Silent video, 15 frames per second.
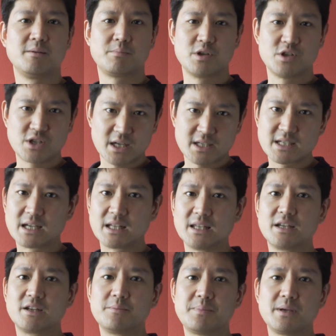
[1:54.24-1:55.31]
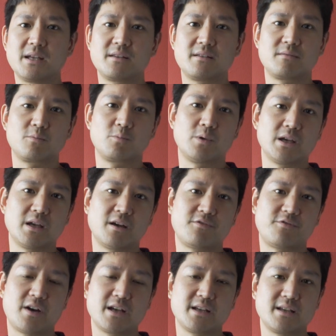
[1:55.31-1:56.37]
Projecting a little bit, we are
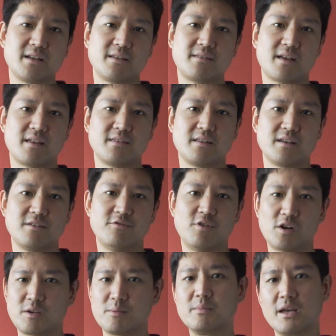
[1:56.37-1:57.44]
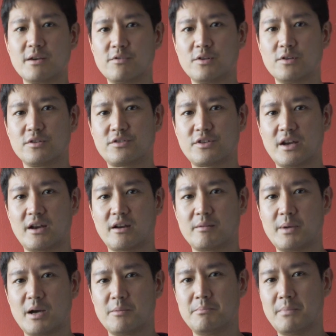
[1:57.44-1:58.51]
finding that the volume levels are
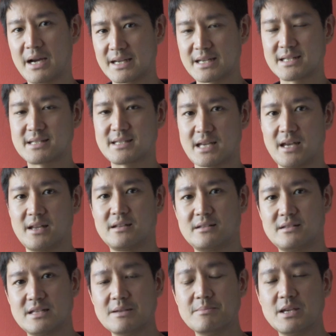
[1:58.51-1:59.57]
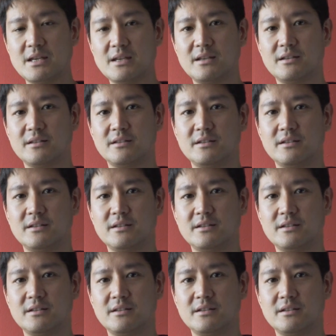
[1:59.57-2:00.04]
about -10 dB.